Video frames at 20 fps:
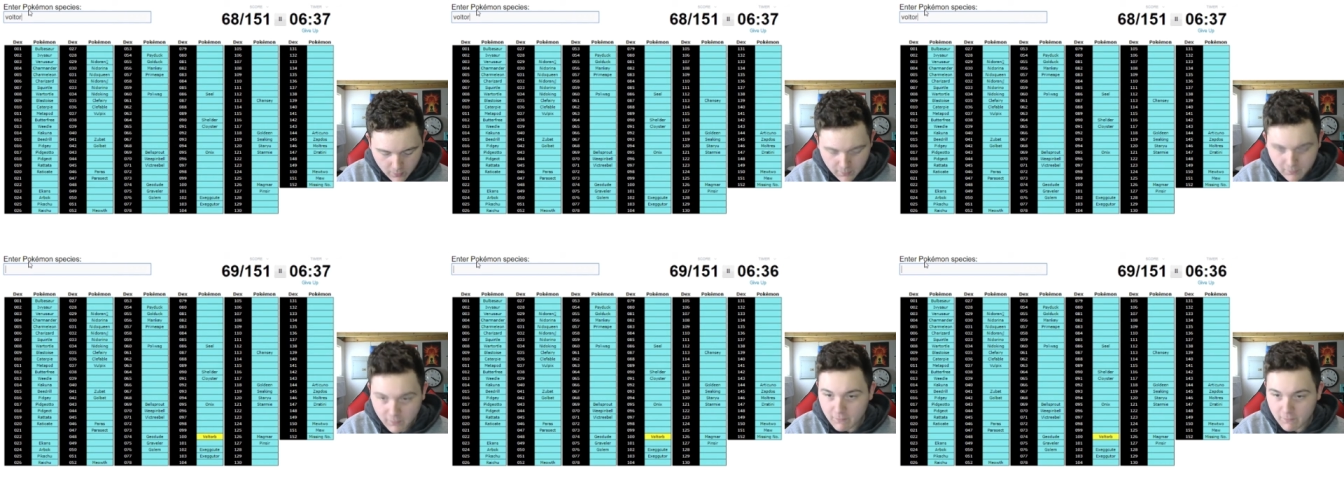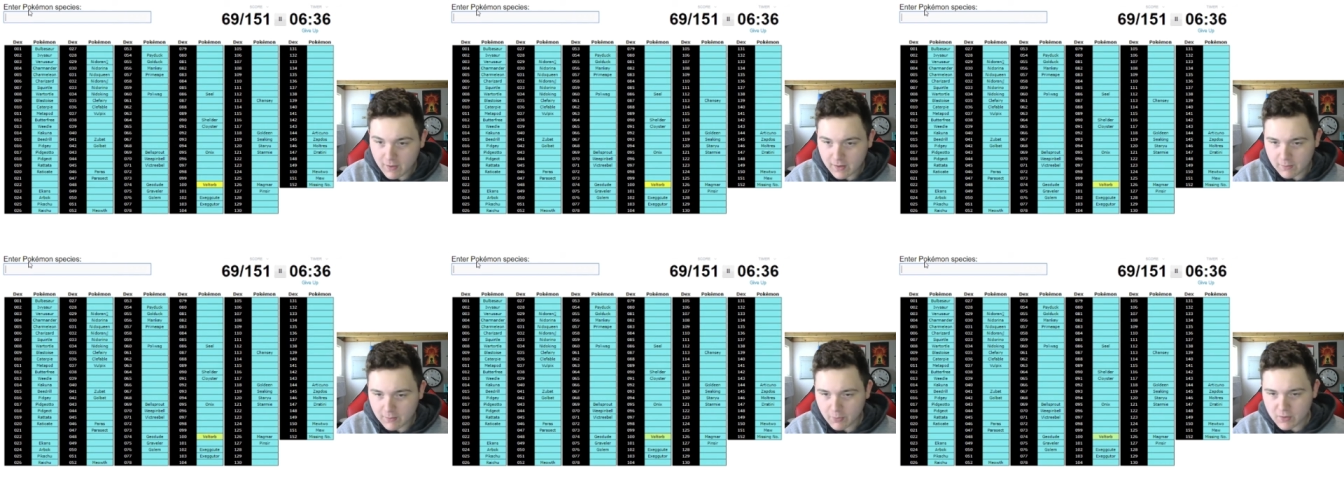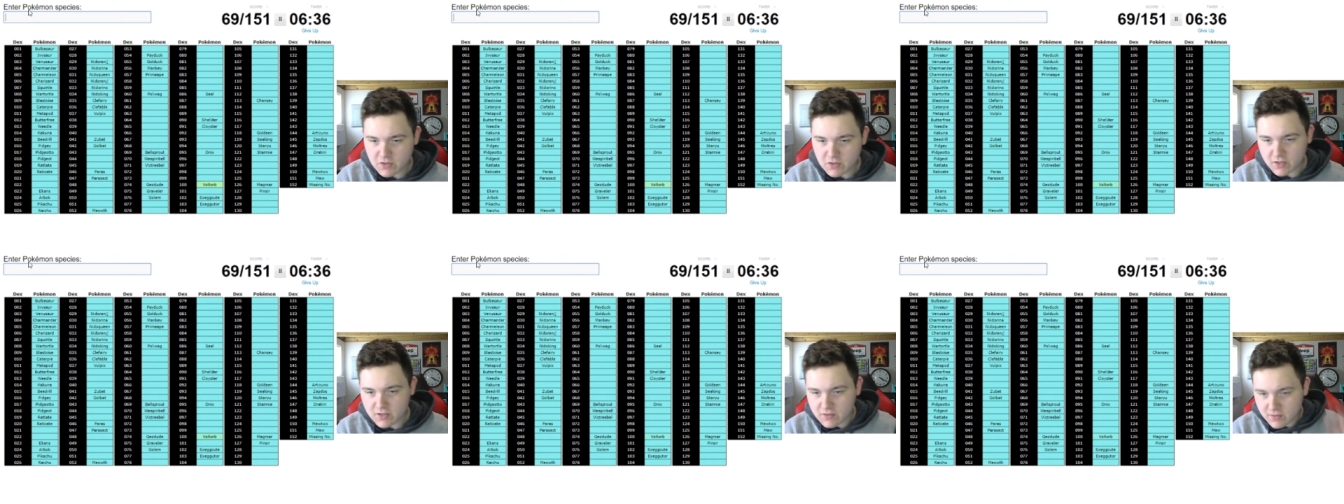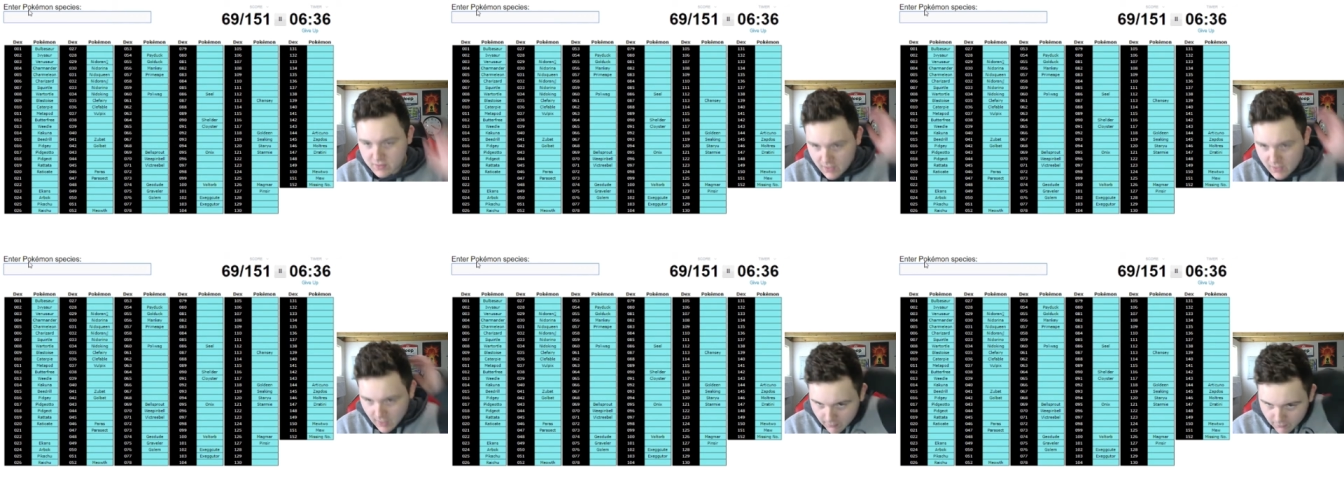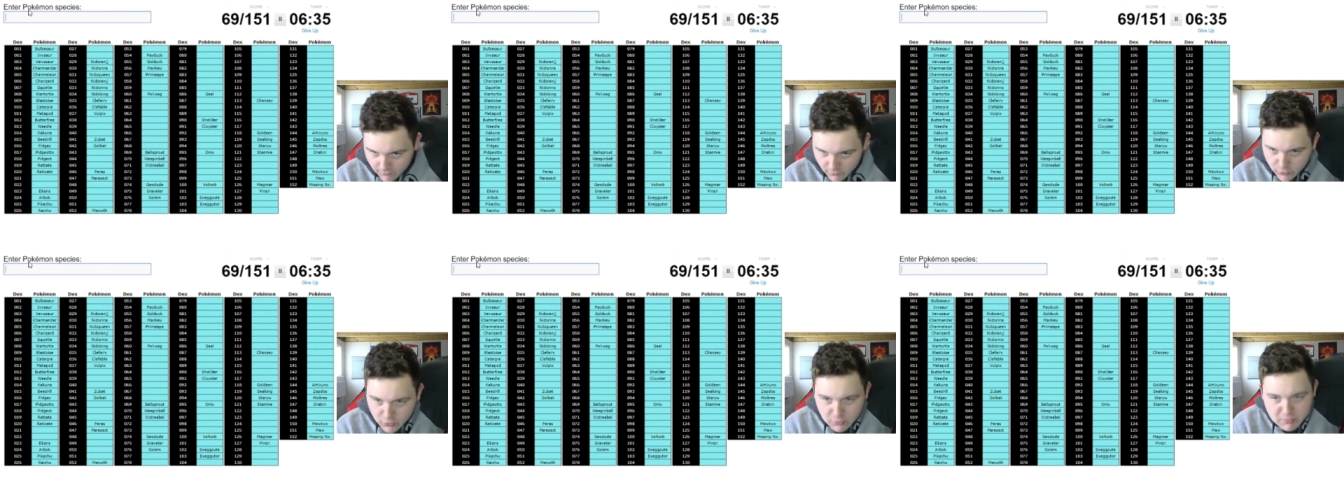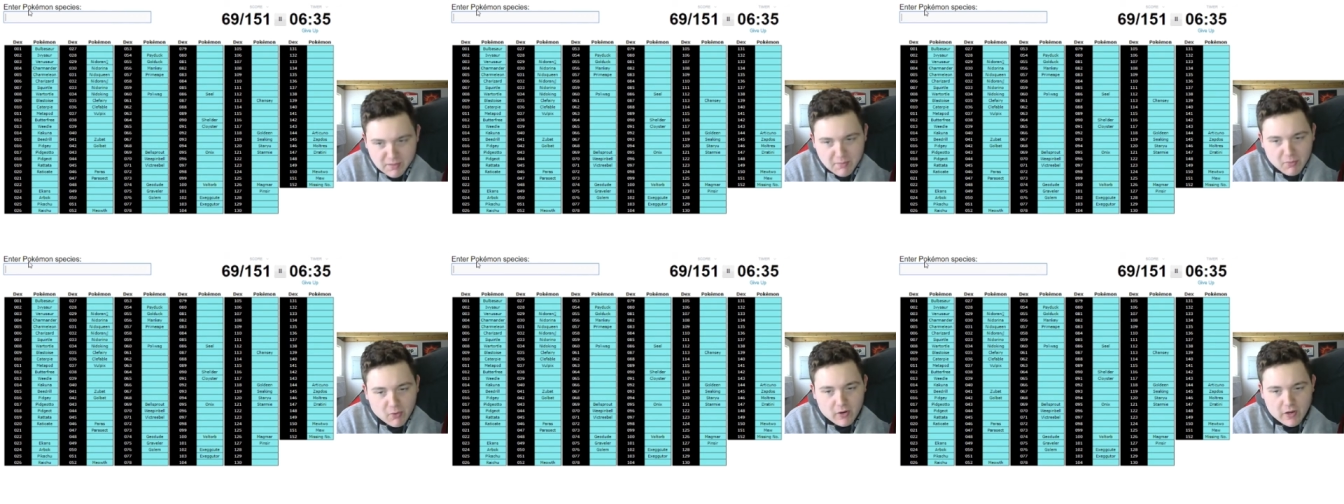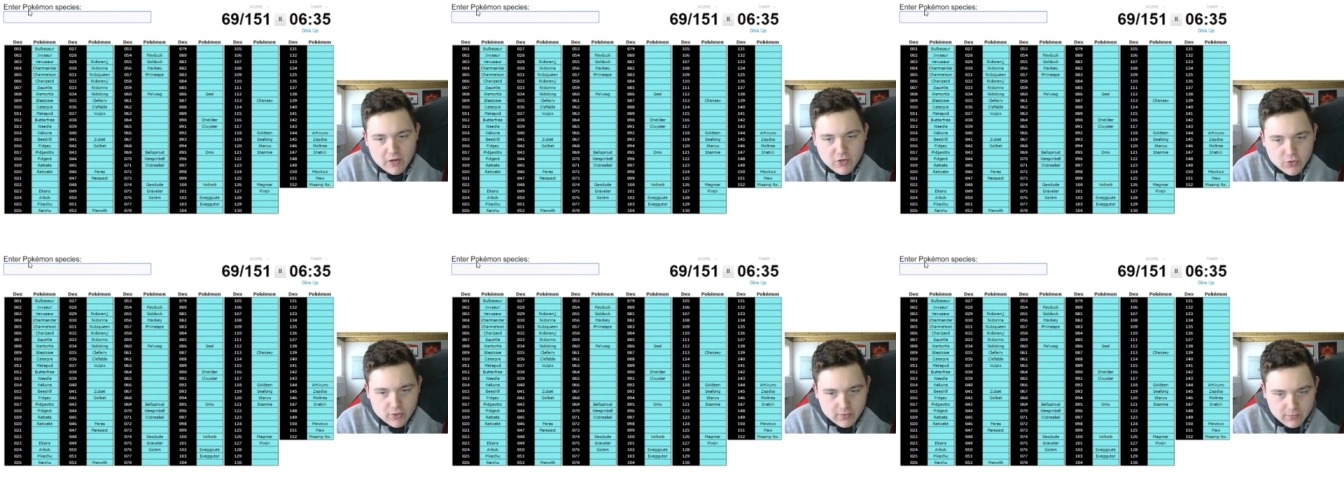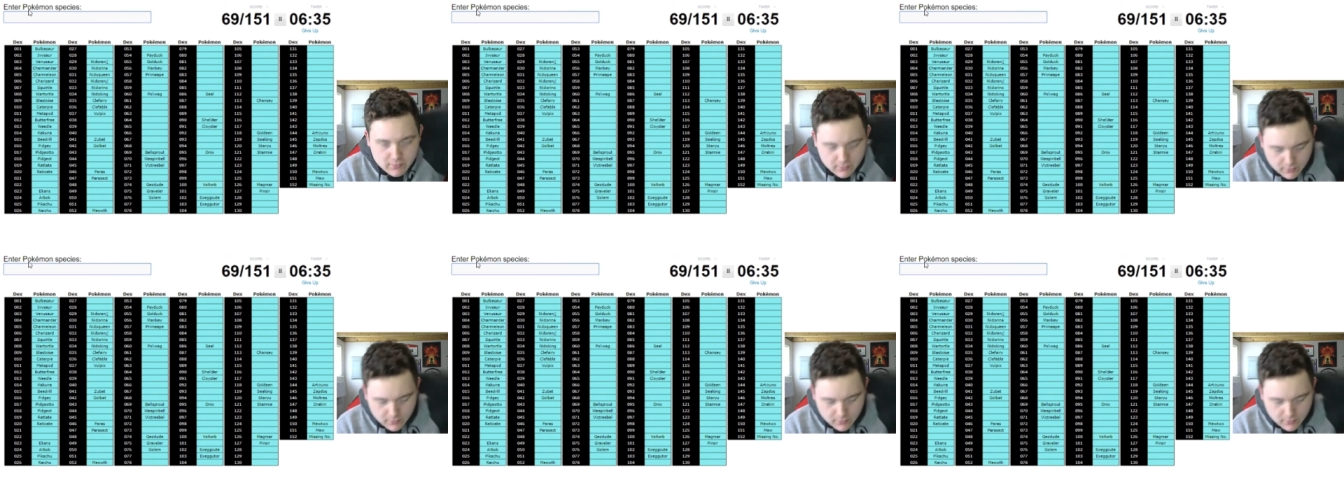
Fun fact, I'm pretty sure that's. Yep, Voltorb's number 100.